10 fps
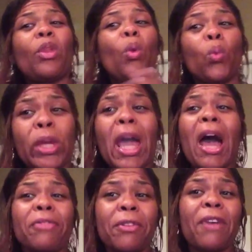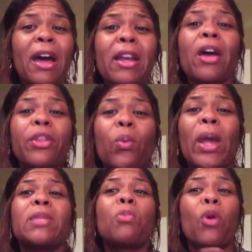we have to find other
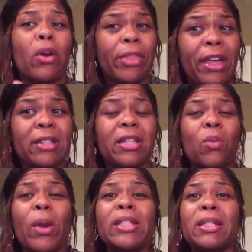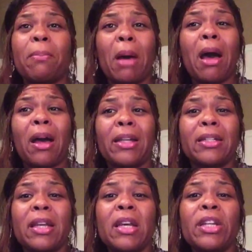ways, more authentic ways to
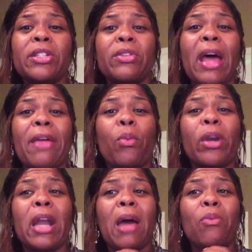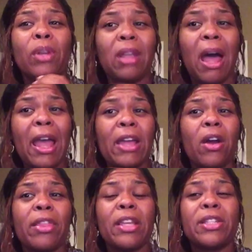bond, so that we're not relying
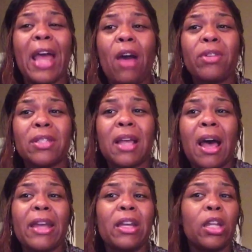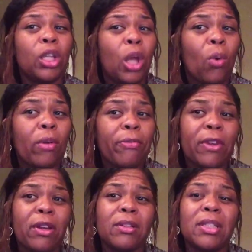on these outside lower
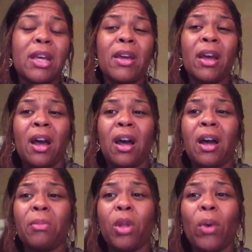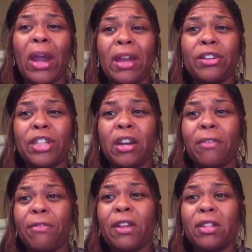field, lower energetic
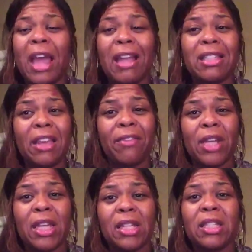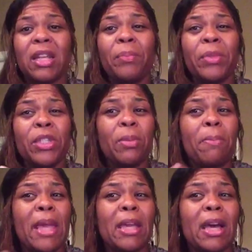field activities to
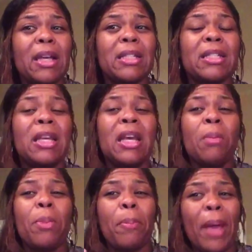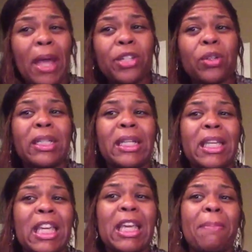make us perpetually
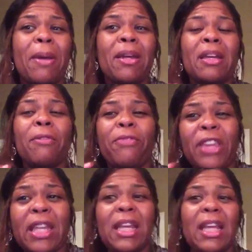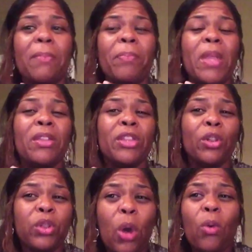keep feeding the
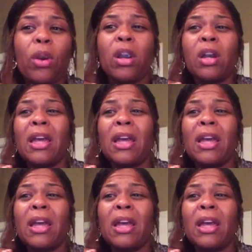lower